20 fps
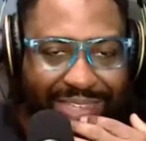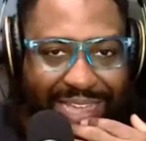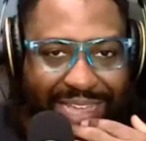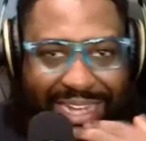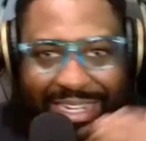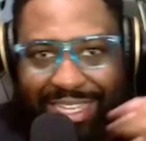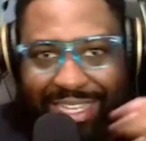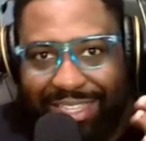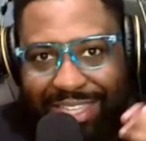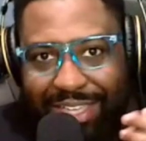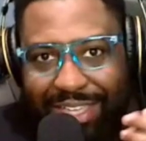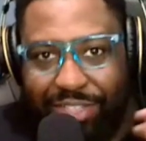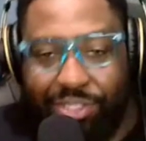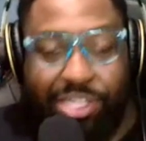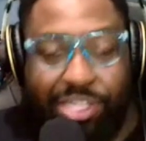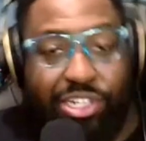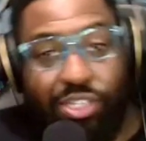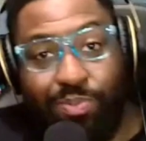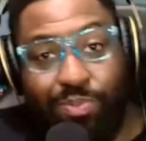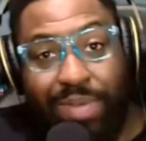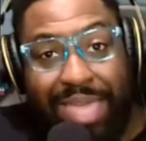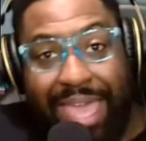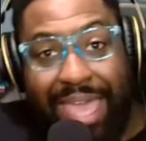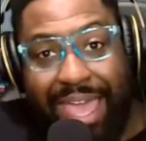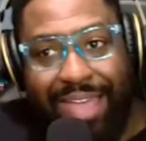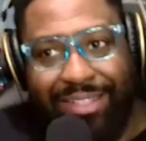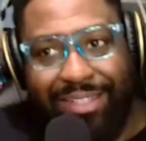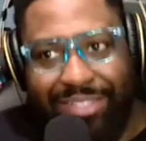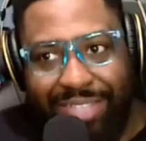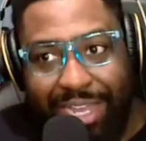and they just play
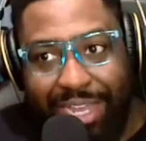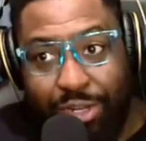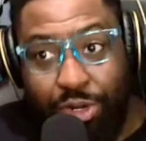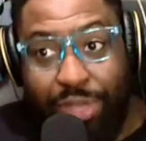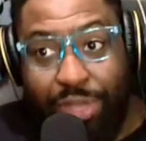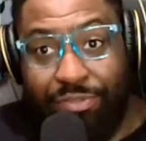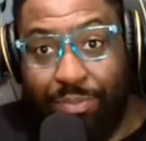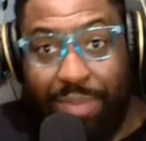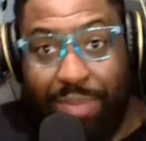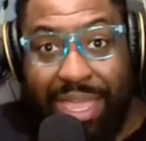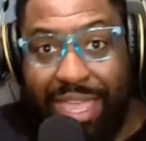ads, and you don't have to pay